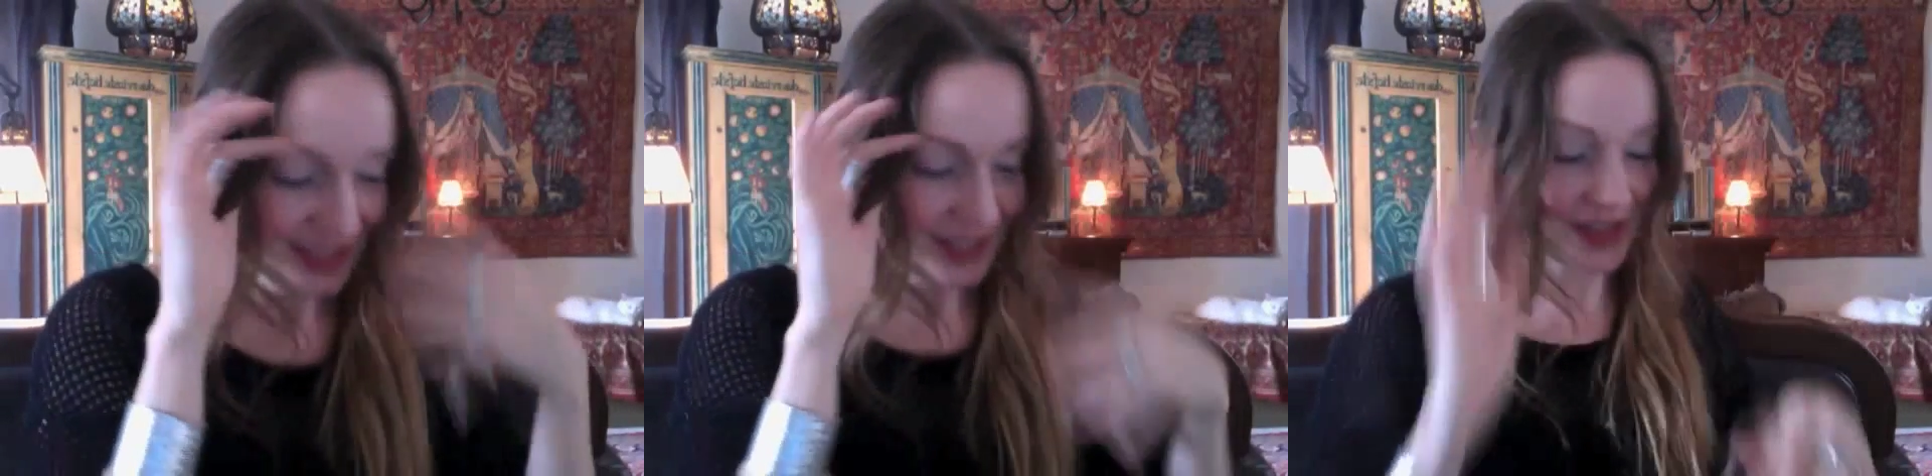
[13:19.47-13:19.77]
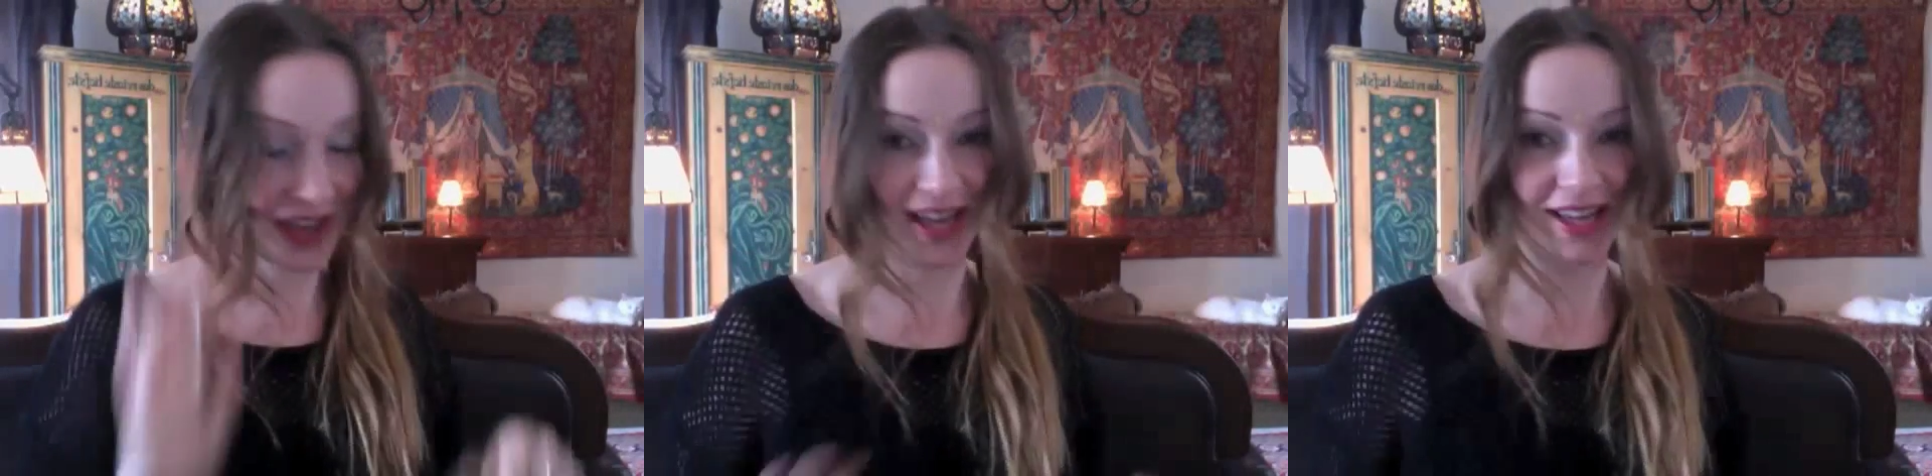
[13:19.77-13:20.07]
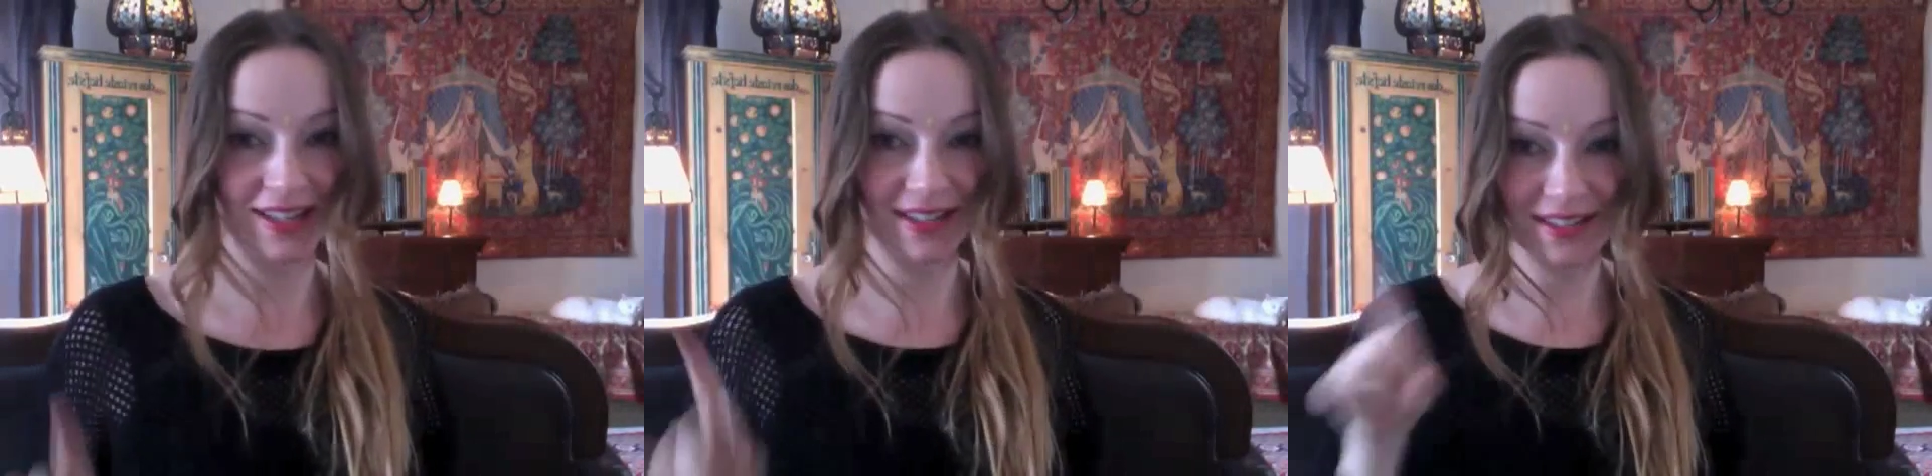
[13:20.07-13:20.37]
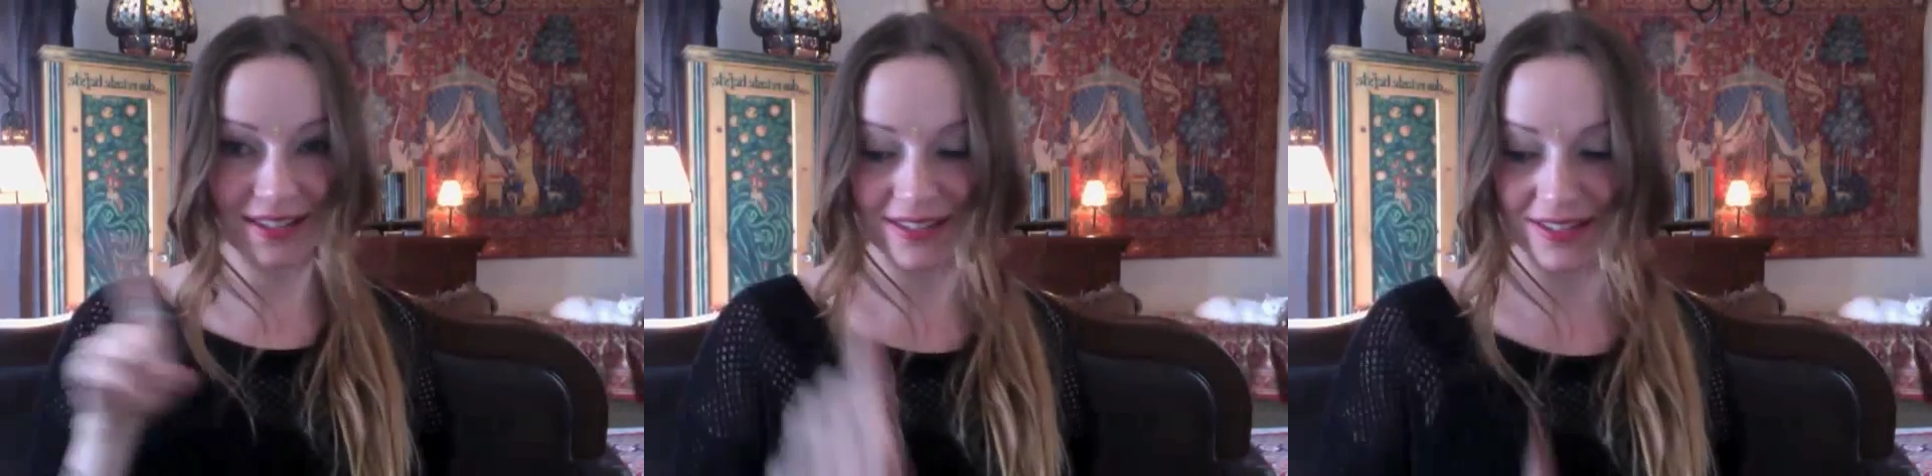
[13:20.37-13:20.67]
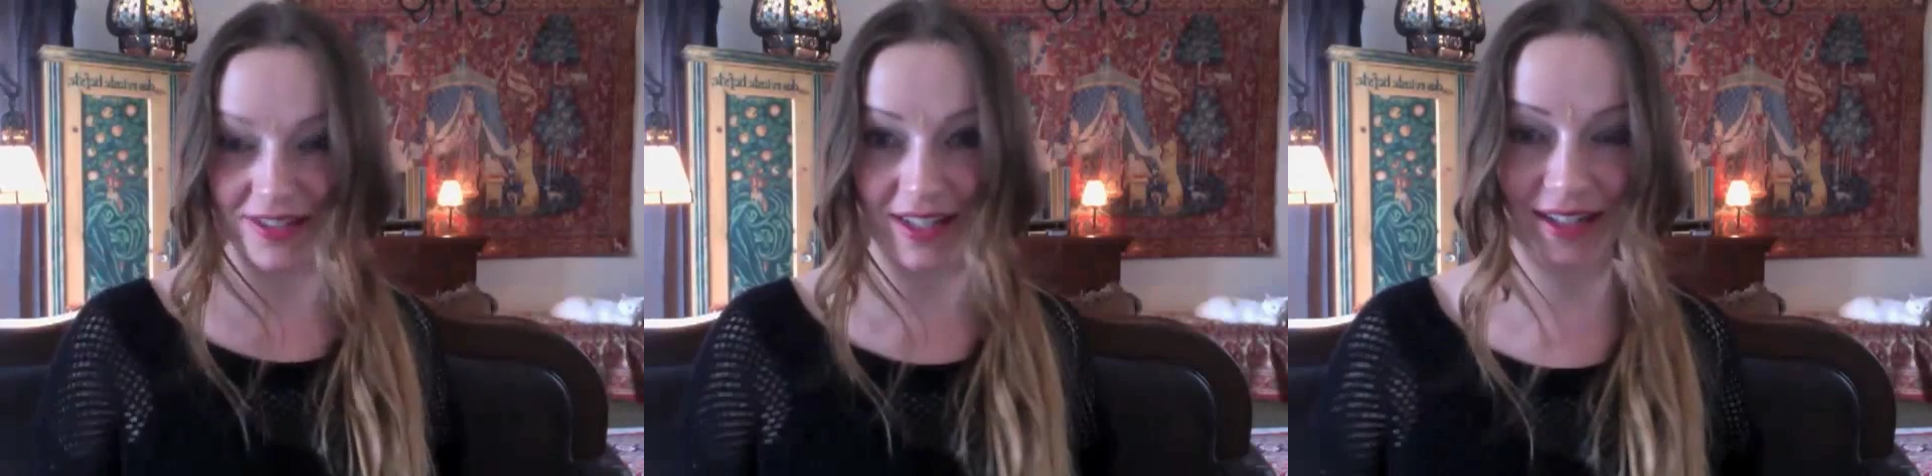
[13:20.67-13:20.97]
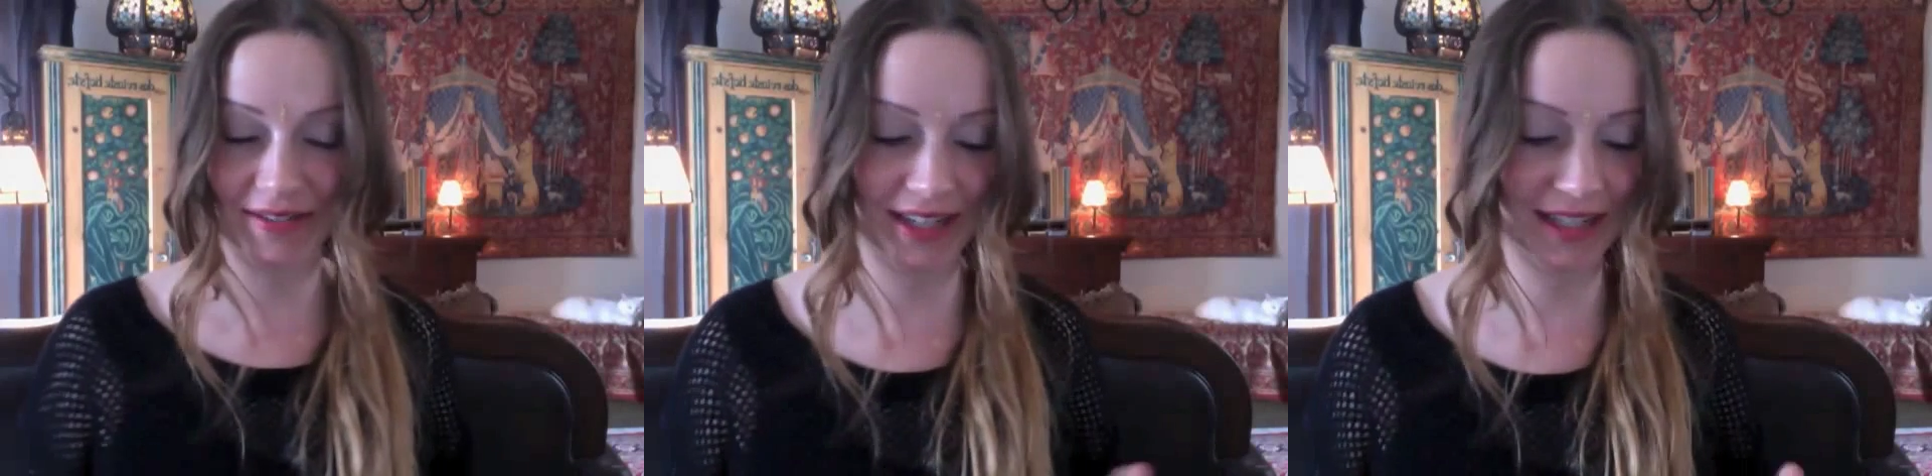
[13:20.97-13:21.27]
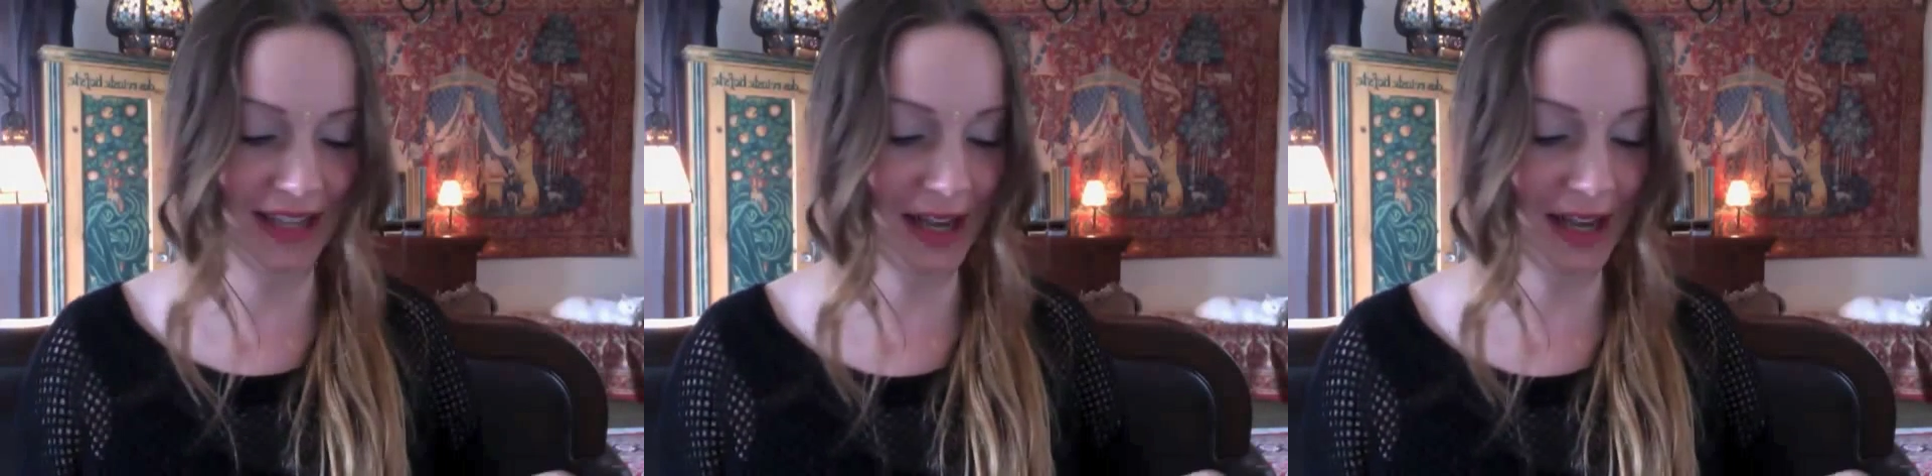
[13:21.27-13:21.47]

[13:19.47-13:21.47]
Okay, don't tell anyone I did